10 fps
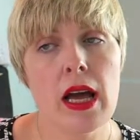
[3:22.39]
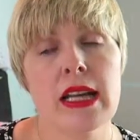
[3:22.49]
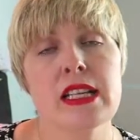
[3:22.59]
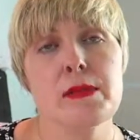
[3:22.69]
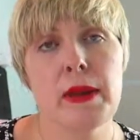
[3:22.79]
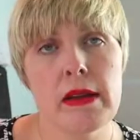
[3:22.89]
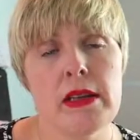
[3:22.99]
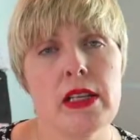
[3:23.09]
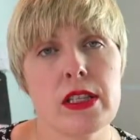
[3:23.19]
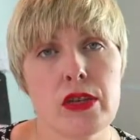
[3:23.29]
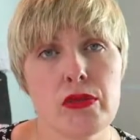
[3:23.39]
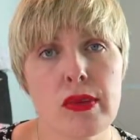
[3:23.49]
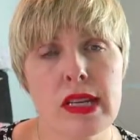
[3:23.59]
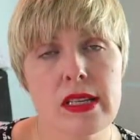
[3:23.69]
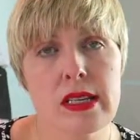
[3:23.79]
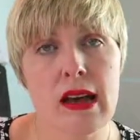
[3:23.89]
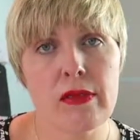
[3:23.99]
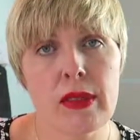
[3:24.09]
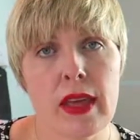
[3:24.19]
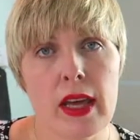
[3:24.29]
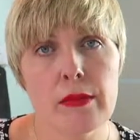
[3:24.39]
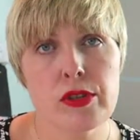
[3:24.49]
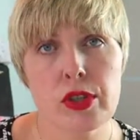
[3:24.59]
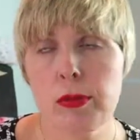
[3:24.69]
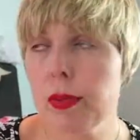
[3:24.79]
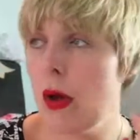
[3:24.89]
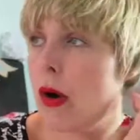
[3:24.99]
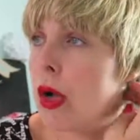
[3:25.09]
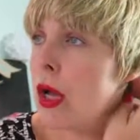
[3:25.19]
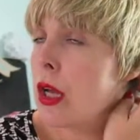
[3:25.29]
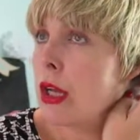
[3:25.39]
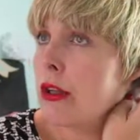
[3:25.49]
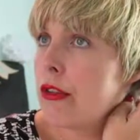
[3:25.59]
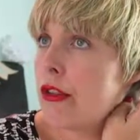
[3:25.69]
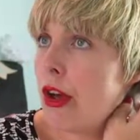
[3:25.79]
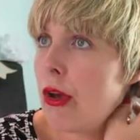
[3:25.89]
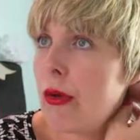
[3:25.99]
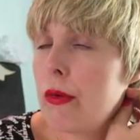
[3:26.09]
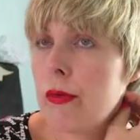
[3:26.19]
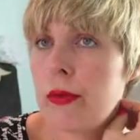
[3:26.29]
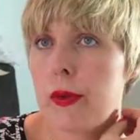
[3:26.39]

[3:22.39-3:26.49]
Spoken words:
experience that your readers have when they come to your blog. So